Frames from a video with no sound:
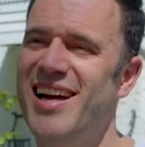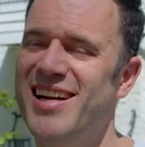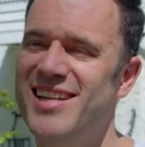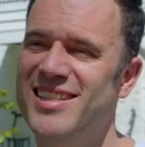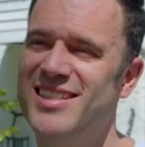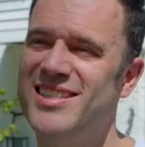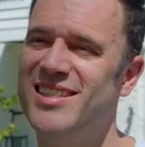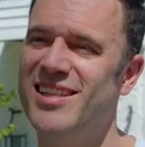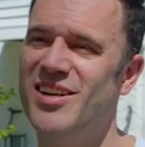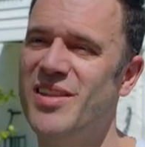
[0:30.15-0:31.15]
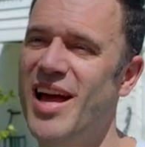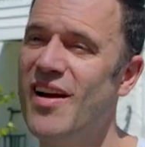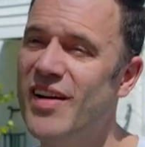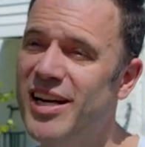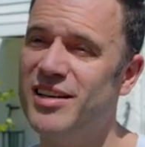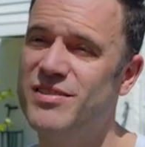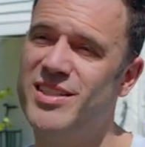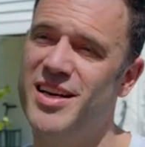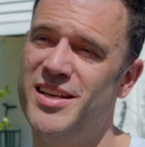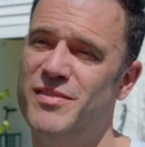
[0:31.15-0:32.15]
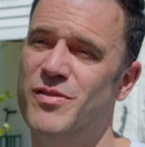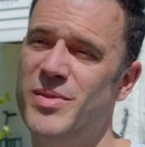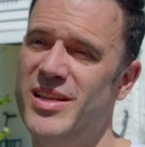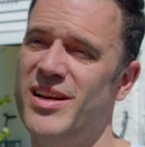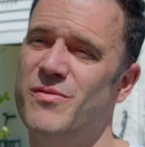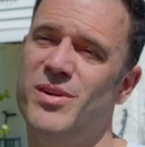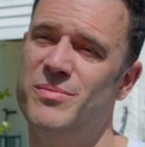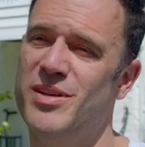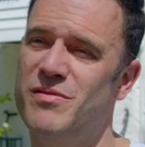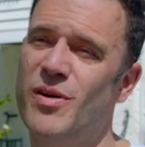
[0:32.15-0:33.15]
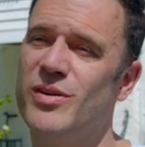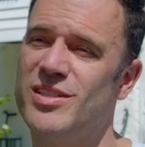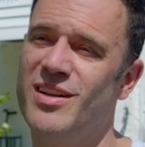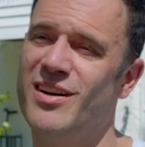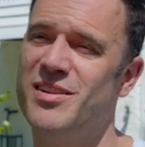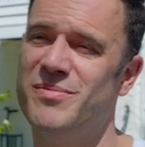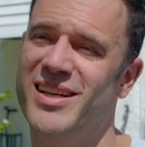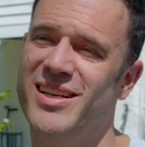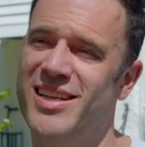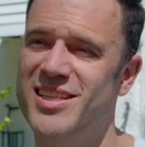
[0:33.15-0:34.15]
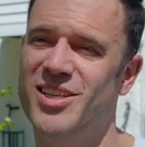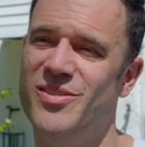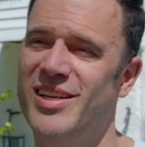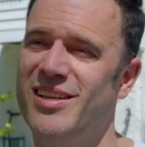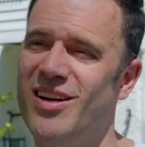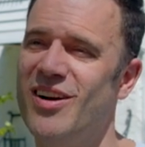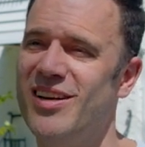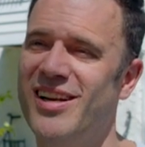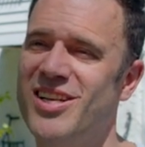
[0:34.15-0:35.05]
And you know, the area of study for me that I've really been focused on in my continuing gardening